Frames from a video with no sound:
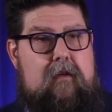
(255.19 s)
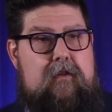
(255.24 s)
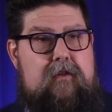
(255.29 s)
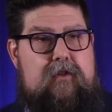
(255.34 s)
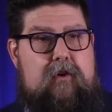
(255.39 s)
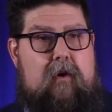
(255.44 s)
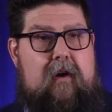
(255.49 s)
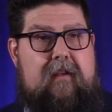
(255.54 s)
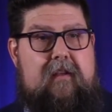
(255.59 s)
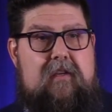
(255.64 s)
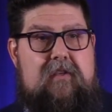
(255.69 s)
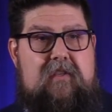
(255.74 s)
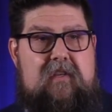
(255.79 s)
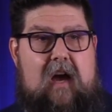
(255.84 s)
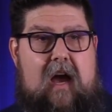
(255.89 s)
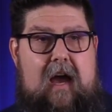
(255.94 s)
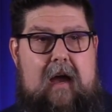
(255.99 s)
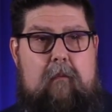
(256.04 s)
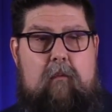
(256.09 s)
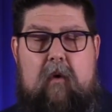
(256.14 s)
during this
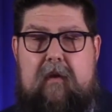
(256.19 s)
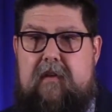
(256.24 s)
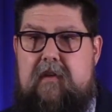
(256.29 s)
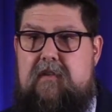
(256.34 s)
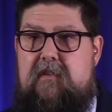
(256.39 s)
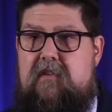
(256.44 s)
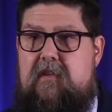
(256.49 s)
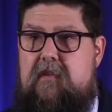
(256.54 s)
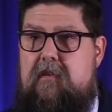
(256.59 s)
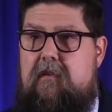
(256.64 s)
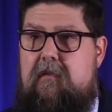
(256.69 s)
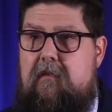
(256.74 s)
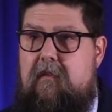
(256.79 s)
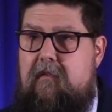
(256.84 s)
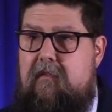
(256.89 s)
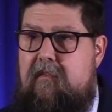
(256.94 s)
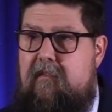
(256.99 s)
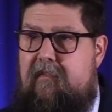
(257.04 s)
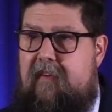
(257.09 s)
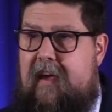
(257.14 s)
time when this
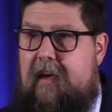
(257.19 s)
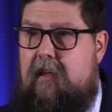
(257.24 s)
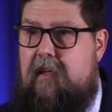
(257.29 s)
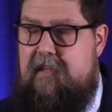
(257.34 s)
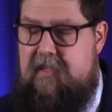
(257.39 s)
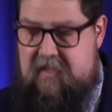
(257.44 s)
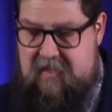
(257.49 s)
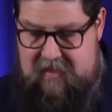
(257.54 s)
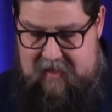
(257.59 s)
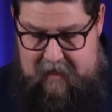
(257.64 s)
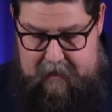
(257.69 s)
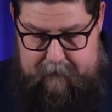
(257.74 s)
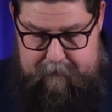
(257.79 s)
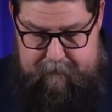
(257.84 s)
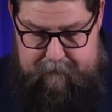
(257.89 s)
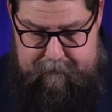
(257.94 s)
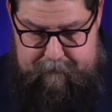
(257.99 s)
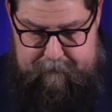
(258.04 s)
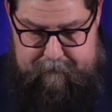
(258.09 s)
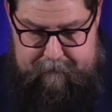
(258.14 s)
veil is thin.
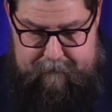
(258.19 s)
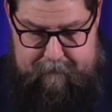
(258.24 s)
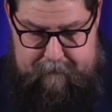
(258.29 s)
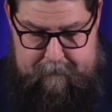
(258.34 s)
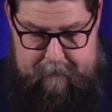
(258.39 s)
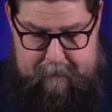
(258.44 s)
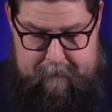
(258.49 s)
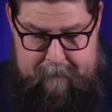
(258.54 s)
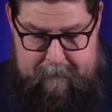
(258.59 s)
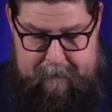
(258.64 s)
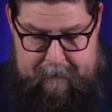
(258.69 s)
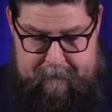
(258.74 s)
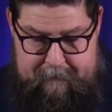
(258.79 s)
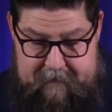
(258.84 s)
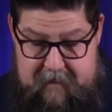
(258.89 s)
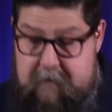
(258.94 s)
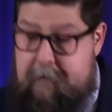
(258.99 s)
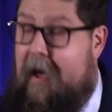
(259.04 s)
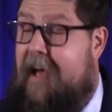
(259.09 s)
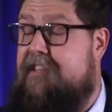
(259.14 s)

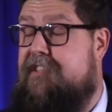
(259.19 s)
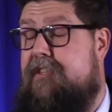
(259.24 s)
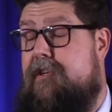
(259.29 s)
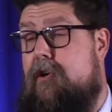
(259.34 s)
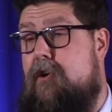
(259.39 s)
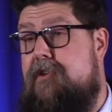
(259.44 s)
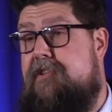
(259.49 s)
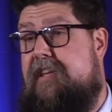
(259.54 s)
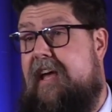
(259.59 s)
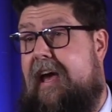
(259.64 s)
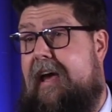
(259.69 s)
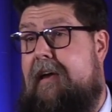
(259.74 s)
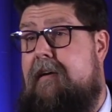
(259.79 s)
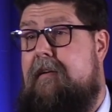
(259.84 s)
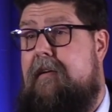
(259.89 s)
This past Thursday,